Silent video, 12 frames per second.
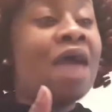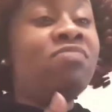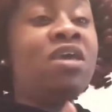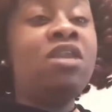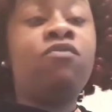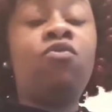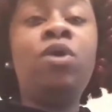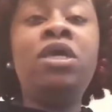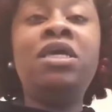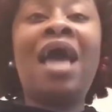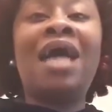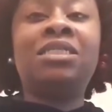And then if
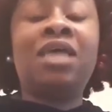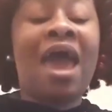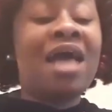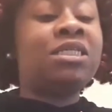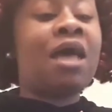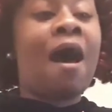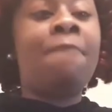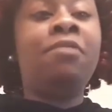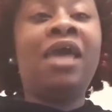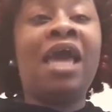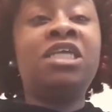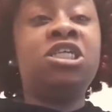Queen has an
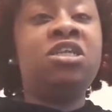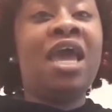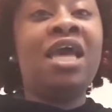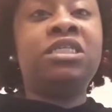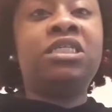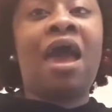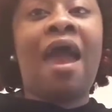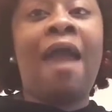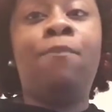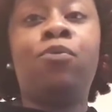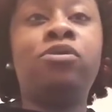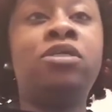obligation next
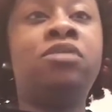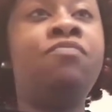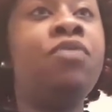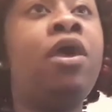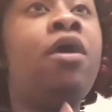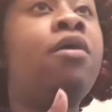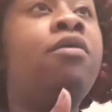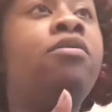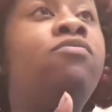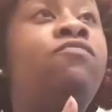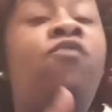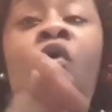April the
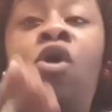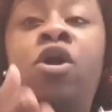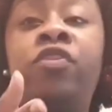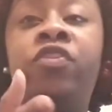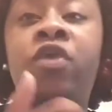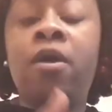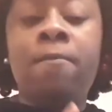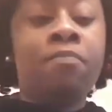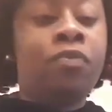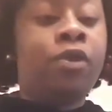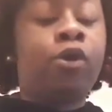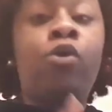4th,
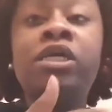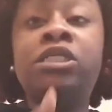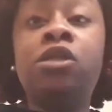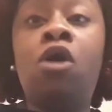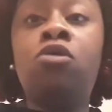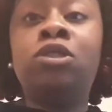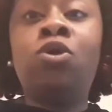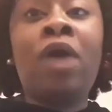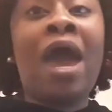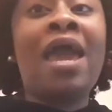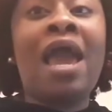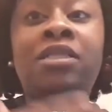Chris knows,
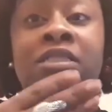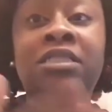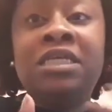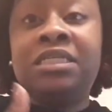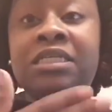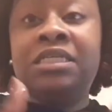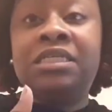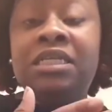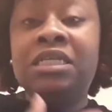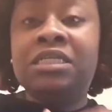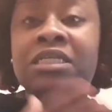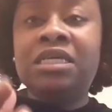okay, this, and this,
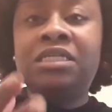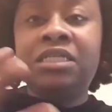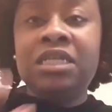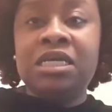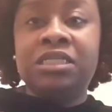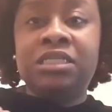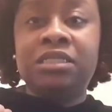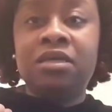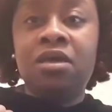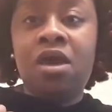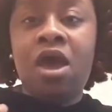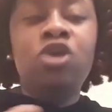and this, and this.
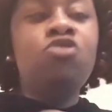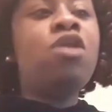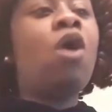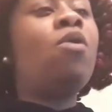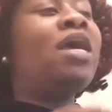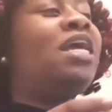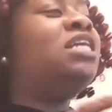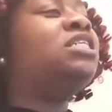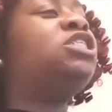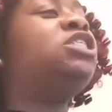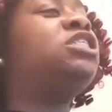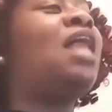And
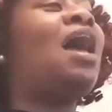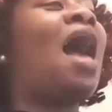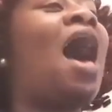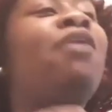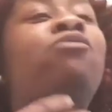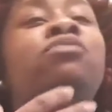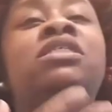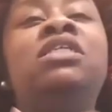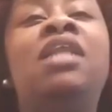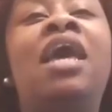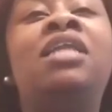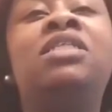it's just like, I don't
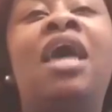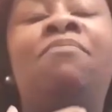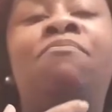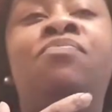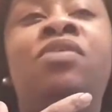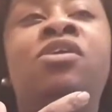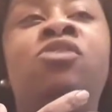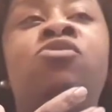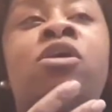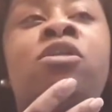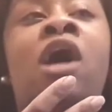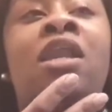see that. It's like
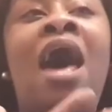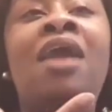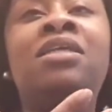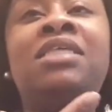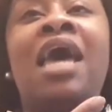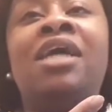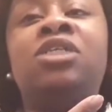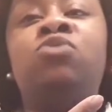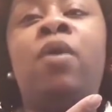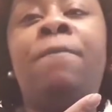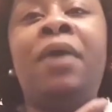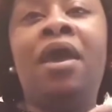a lot of times
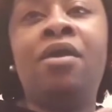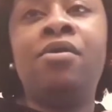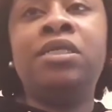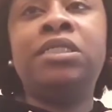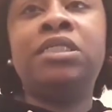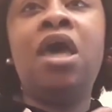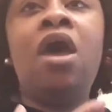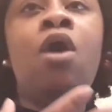with parents,